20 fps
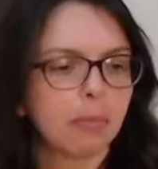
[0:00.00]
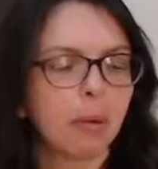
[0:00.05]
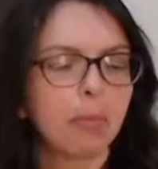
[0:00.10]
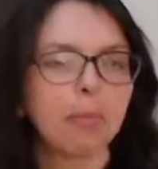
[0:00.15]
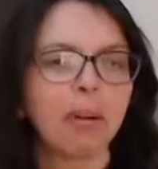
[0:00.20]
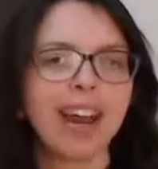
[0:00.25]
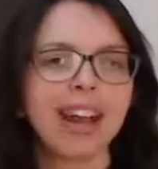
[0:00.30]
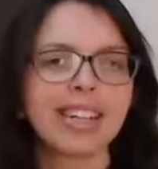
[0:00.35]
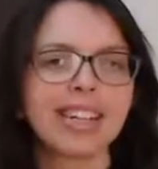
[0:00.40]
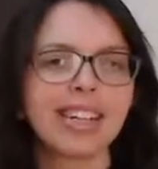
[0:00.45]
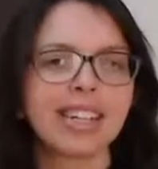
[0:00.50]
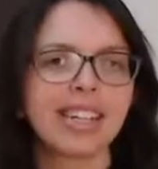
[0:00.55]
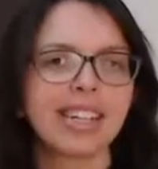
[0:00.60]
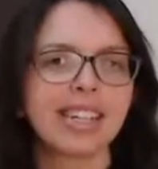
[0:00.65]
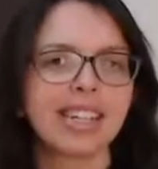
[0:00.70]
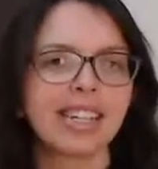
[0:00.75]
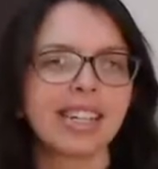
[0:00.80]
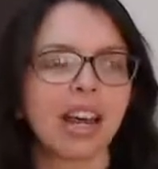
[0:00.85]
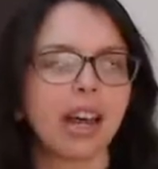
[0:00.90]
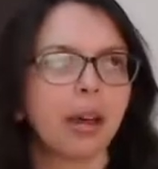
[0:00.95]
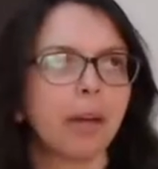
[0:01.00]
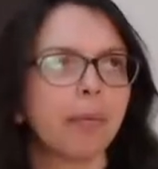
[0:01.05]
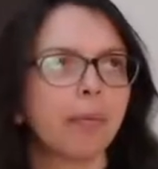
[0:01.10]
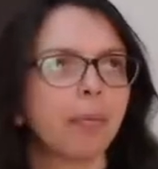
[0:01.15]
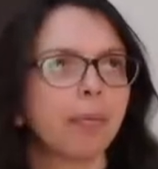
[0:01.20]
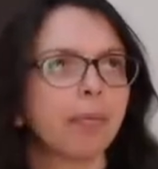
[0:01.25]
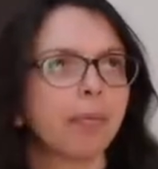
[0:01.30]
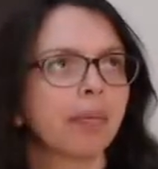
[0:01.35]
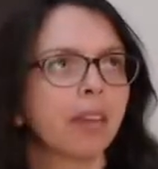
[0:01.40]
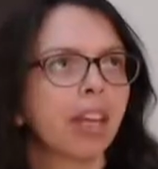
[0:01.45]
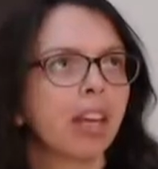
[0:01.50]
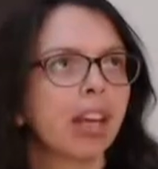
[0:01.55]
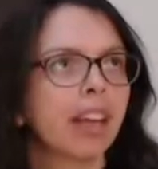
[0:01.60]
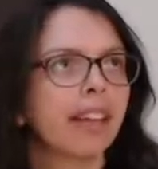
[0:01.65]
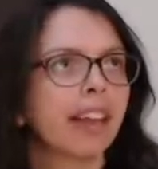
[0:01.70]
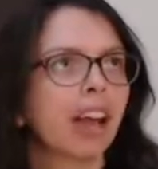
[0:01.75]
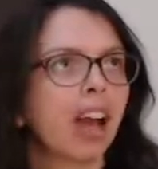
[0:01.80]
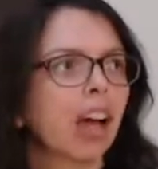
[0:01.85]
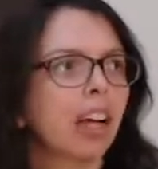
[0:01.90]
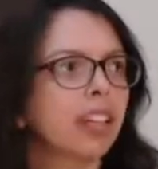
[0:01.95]
practices
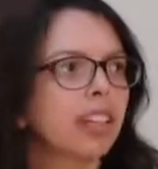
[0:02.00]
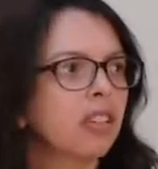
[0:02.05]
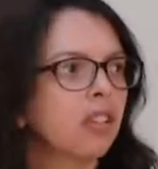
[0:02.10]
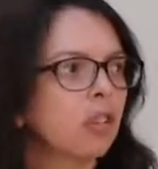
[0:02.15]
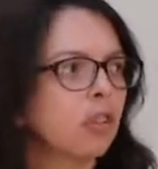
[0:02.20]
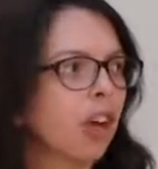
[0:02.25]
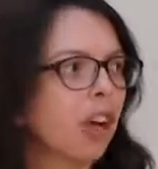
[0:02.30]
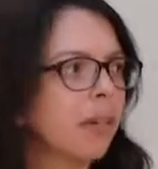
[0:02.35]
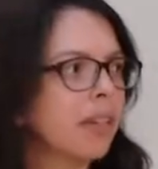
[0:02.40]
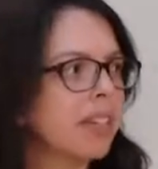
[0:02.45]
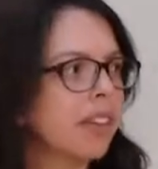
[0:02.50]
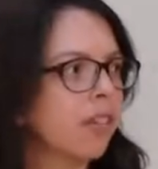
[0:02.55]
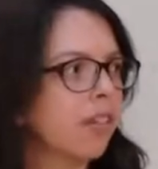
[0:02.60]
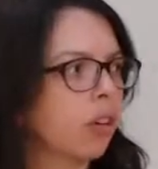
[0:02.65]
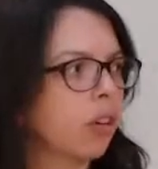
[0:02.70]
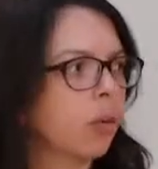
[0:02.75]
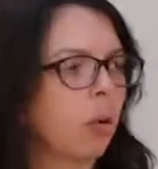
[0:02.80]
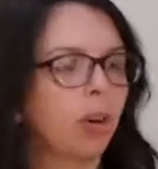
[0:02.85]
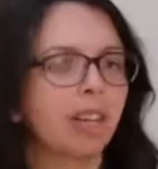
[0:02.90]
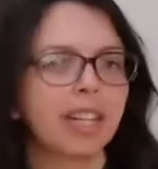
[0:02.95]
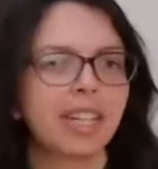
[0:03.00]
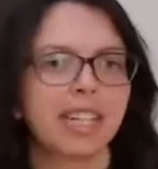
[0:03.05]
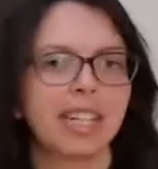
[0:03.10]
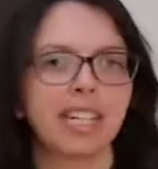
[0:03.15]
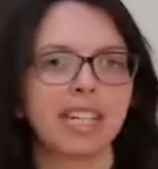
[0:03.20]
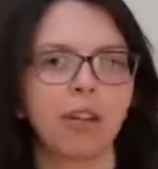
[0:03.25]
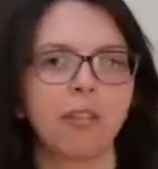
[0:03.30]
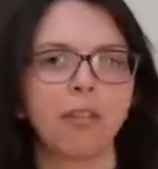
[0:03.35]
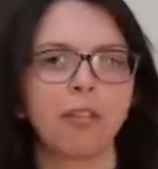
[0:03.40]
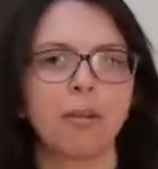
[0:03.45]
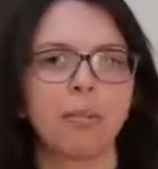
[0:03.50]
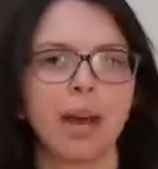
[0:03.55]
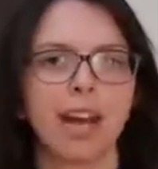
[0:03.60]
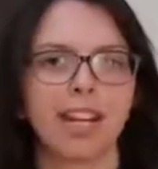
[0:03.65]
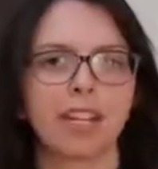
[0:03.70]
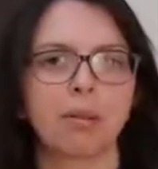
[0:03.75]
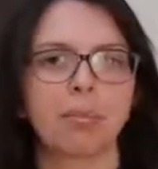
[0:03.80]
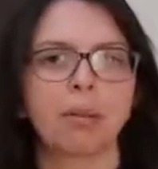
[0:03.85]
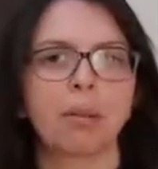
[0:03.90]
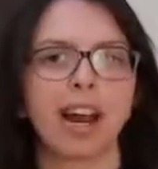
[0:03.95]
that kind of draw out different qualities of the
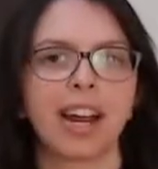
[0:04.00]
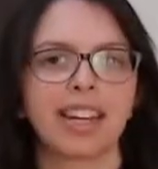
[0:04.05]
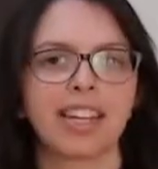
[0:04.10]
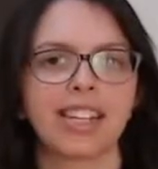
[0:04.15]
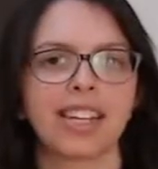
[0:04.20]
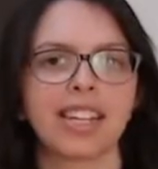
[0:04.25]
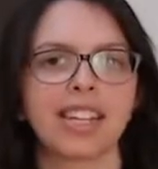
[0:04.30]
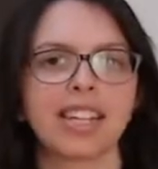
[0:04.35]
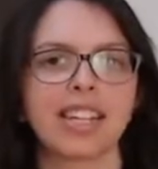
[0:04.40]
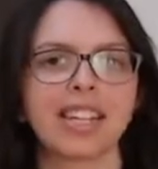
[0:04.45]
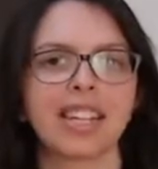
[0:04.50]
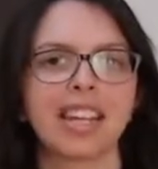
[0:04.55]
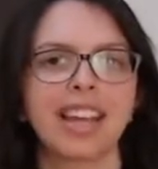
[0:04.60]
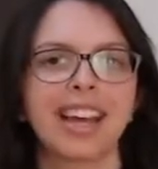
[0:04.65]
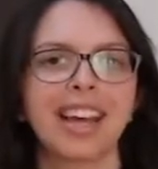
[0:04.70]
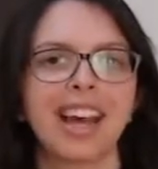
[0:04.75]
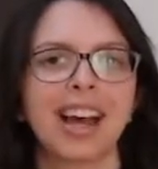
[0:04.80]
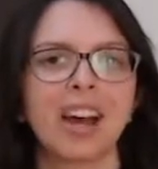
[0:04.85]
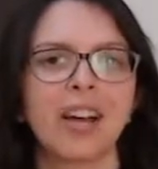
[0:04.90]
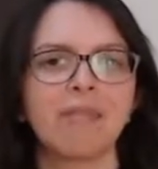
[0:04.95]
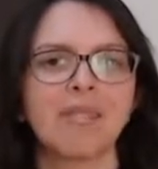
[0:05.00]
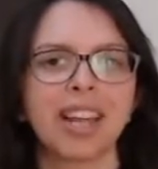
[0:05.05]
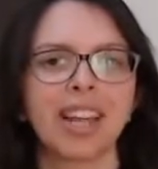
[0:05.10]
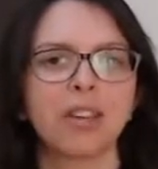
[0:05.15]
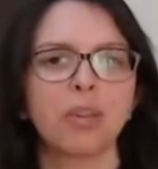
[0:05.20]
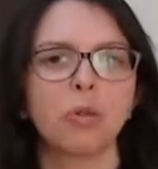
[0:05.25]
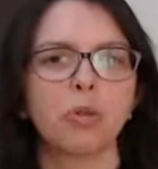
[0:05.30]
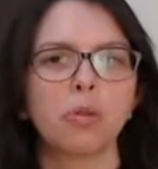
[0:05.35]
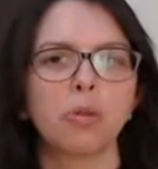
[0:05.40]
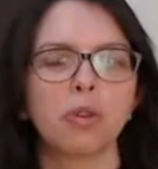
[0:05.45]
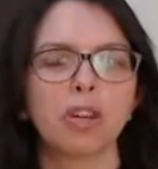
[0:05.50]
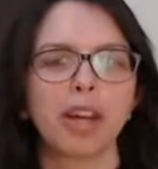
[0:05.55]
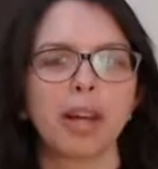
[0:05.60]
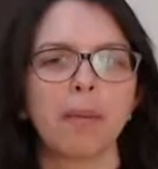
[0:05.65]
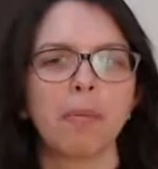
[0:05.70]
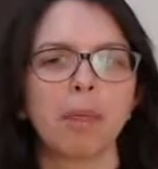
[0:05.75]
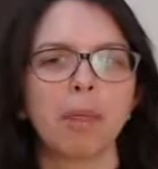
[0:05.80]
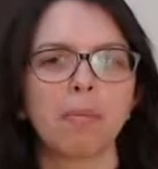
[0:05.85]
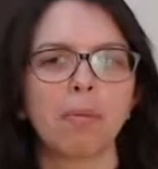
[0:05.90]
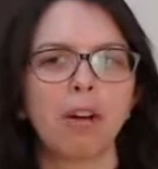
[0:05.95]
metta practice. So they're called
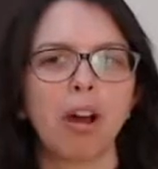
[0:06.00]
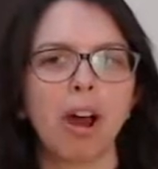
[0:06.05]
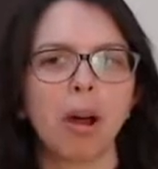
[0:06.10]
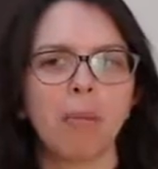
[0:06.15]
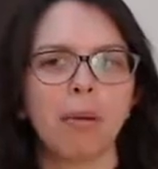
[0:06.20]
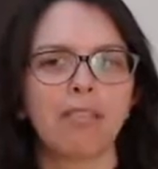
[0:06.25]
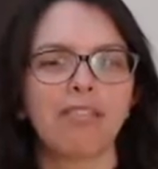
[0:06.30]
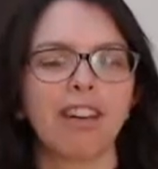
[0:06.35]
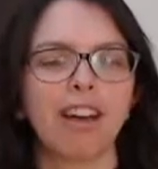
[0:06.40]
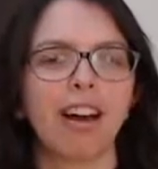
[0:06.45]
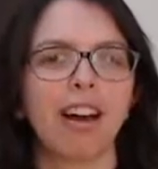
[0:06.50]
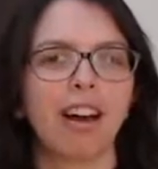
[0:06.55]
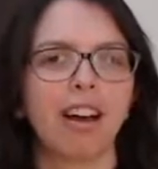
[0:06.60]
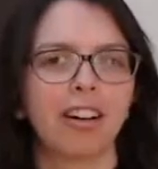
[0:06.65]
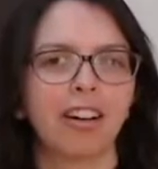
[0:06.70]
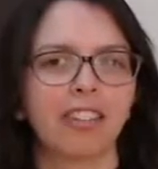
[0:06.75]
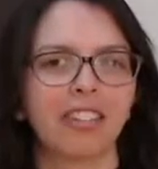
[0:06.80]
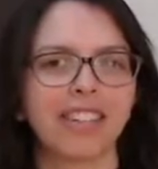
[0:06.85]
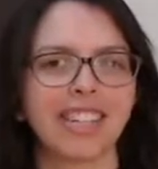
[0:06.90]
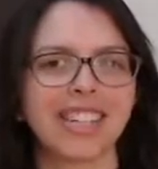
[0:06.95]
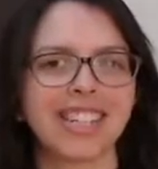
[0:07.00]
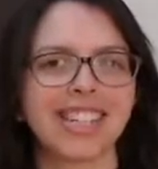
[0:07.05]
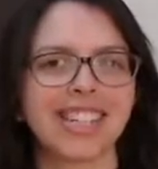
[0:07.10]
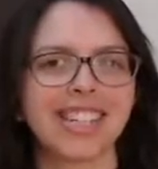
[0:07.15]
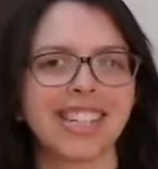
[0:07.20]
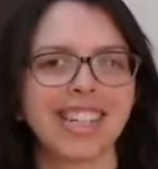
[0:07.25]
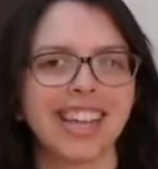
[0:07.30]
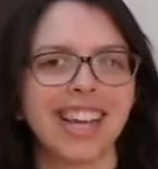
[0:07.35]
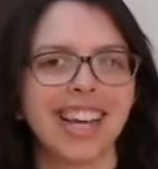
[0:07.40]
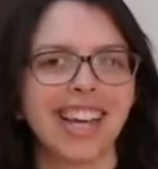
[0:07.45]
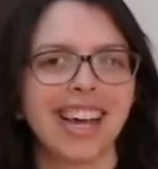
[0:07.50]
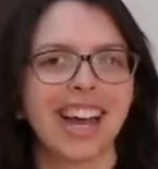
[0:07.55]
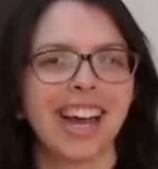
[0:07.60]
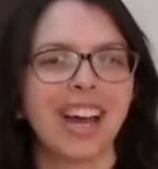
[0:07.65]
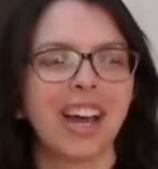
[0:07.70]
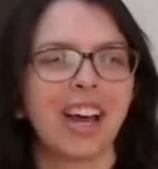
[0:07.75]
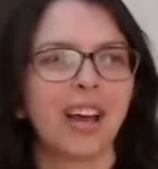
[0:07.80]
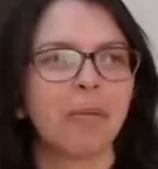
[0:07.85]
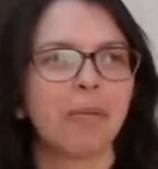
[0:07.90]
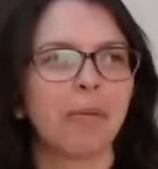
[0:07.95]
the Brahma Viharas,
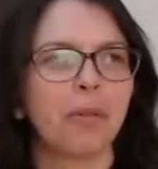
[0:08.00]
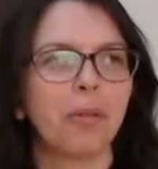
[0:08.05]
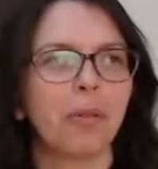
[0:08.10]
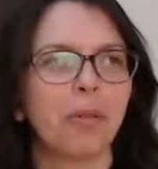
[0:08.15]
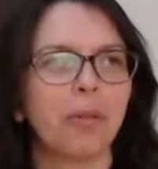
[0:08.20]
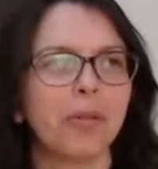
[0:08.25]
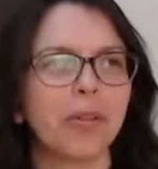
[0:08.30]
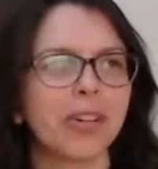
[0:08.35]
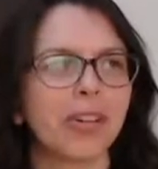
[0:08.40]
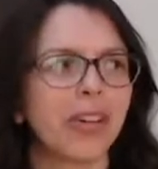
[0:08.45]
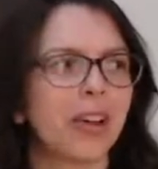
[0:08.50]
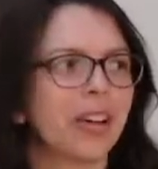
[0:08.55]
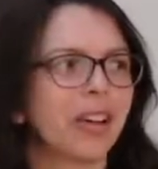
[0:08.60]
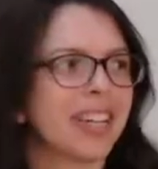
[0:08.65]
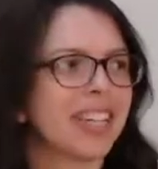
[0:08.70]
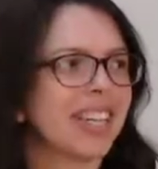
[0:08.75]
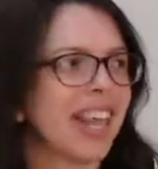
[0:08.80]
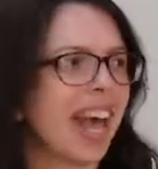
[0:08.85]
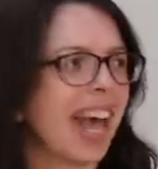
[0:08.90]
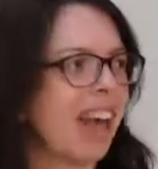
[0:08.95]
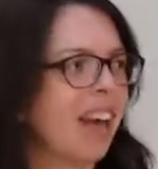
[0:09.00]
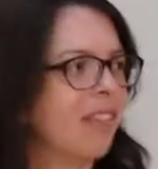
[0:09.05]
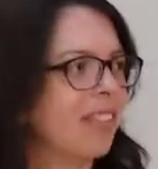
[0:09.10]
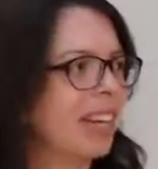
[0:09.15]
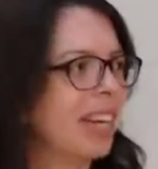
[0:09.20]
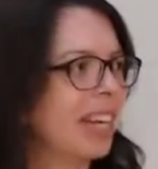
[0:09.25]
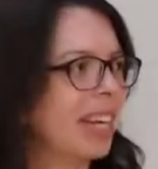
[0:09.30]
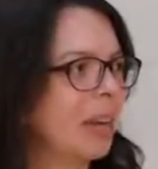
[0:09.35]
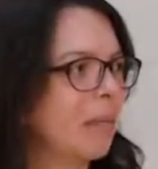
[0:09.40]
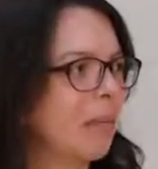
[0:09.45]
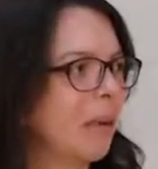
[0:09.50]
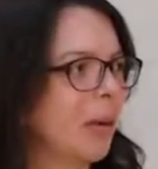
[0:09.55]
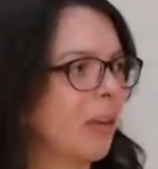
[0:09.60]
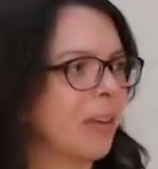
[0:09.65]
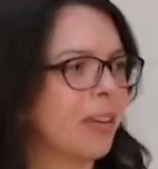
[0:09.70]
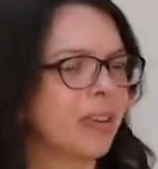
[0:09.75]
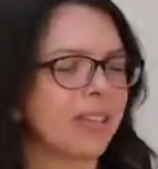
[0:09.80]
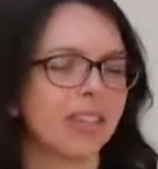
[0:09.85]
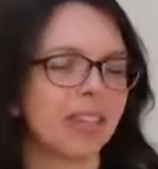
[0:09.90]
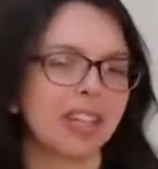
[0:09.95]
also known as the heavenly
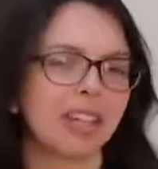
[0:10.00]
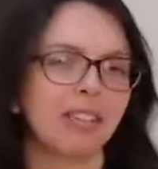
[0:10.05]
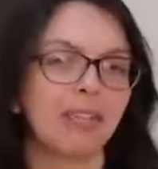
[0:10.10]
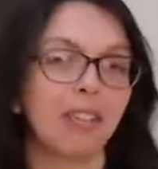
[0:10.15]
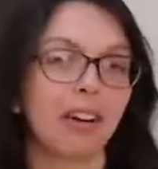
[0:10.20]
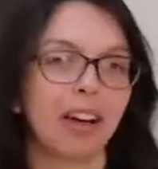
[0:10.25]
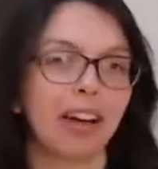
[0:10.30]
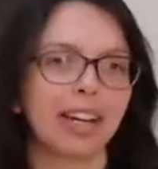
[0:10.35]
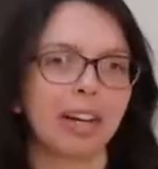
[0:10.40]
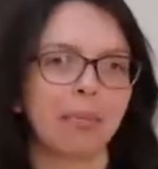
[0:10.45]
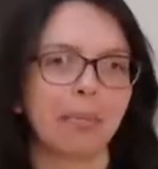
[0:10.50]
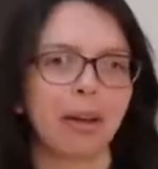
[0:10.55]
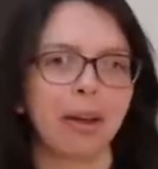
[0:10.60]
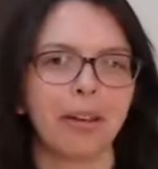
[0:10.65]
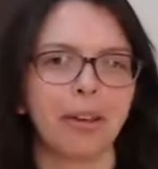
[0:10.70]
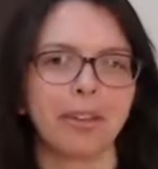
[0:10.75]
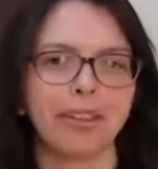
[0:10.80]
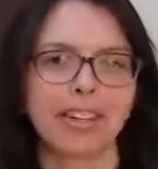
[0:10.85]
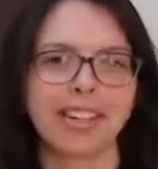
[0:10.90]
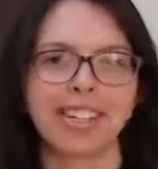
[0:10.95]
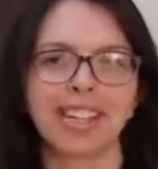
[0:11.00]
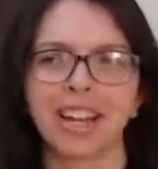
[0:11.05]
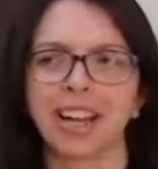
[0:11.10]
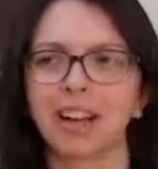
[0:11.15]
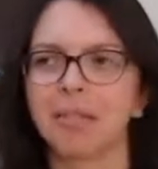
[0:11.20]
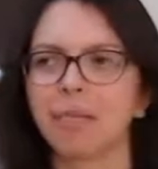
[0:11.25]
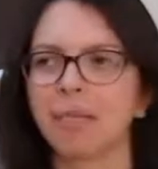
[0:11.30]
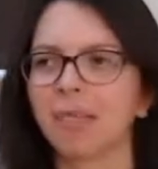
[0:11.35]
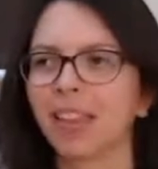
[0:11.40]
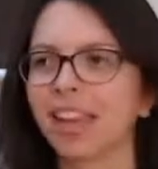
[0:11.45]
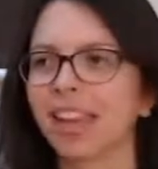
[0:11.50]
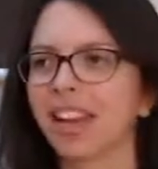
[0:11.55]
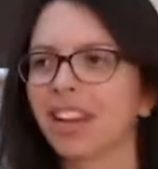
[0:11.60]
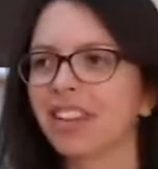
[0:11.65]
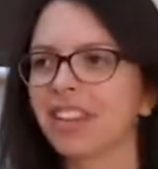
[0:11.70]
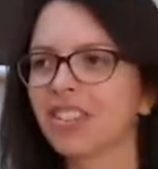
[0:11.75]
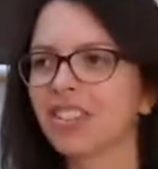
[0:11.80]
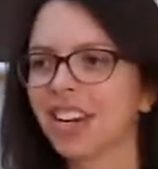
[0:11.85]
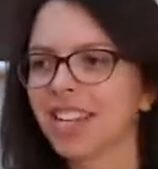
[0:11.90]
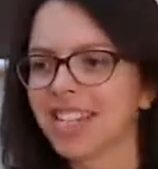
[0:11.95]
abodes, the divine abodes, they
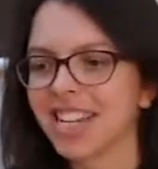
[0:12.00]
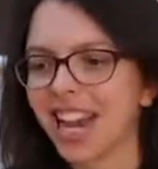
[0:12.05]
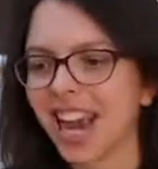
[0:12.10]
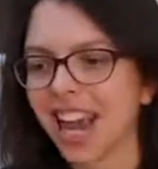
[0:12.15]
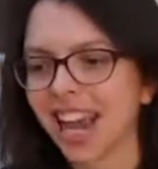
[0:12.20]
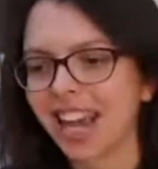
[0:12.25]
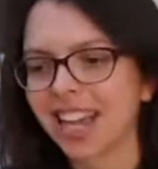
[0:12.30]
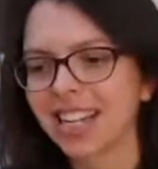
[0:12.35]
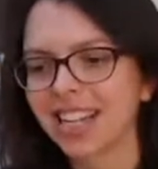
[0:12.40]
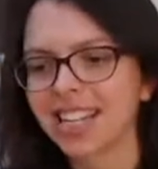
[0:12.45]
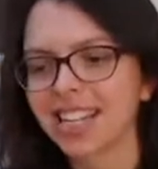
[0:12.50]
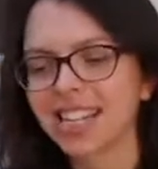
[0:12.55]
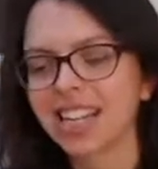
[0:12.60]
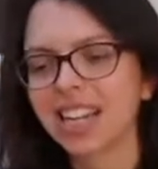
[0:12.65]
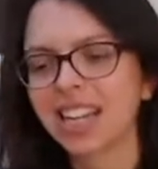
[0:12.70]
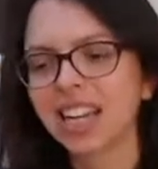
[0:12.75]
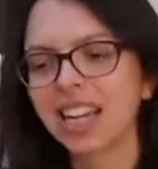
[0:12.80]
kind of translate as.